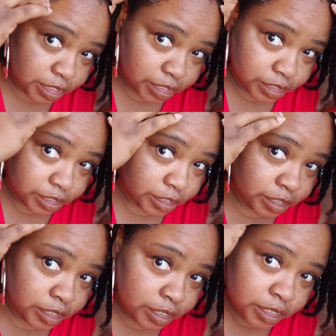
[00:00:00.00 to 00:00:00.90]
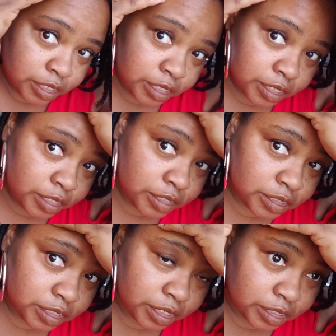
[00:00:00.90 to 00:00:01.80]
here.
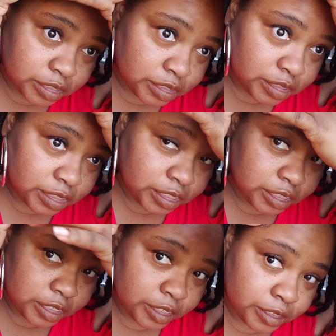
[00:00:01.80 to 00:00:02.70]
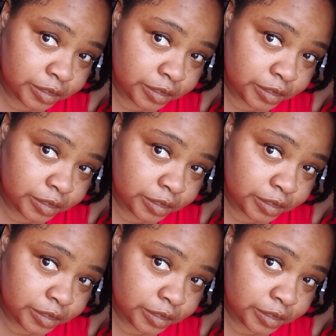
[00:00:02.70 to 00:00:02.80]
See if I can see.